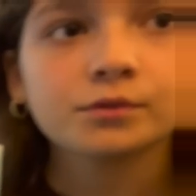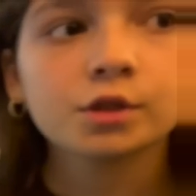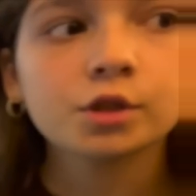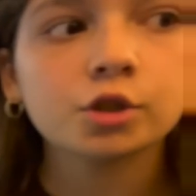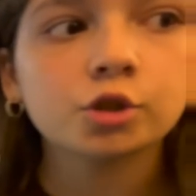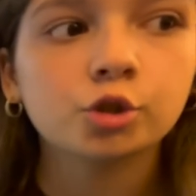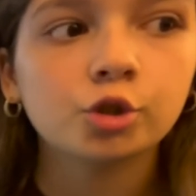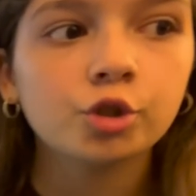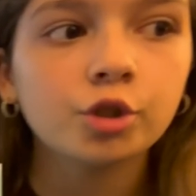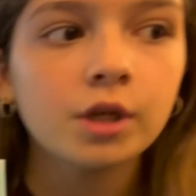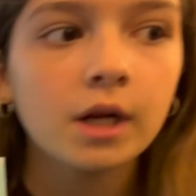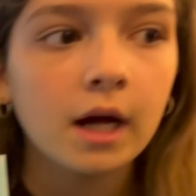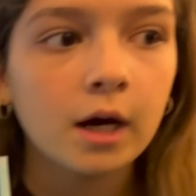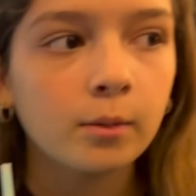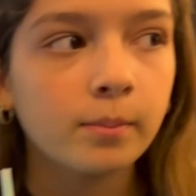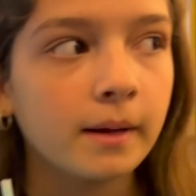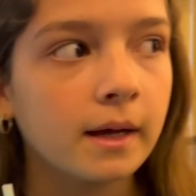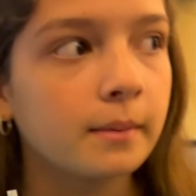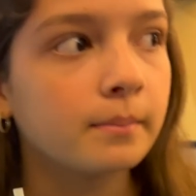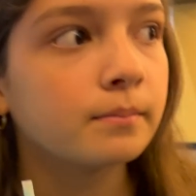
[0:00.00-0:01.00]
You should help
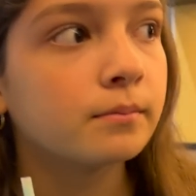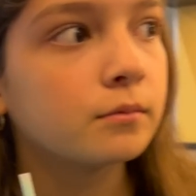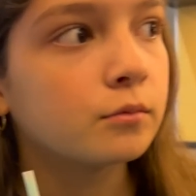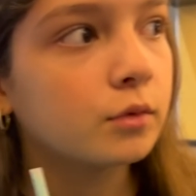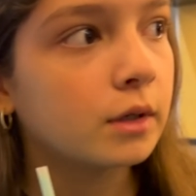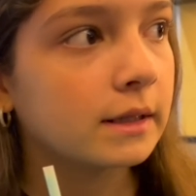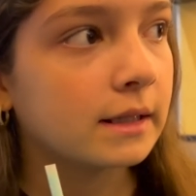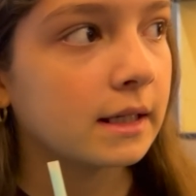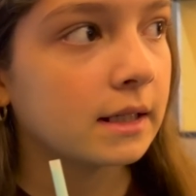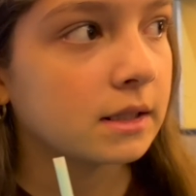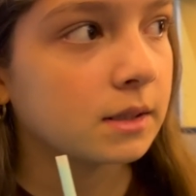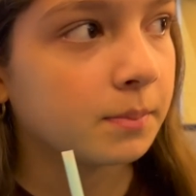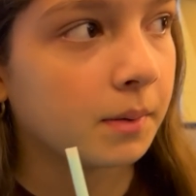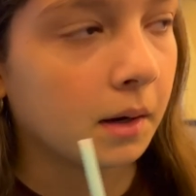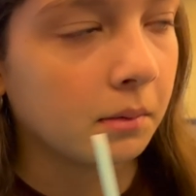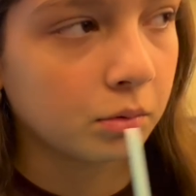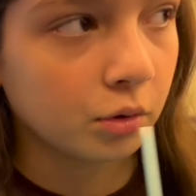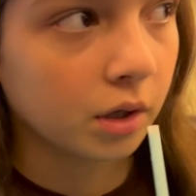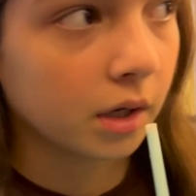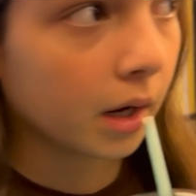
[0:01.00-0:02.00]
him with his
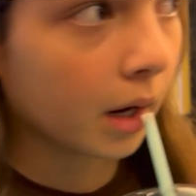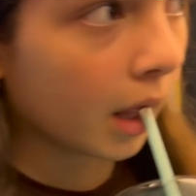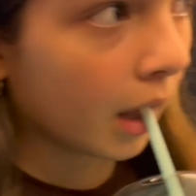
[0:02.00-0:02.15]
popcorn.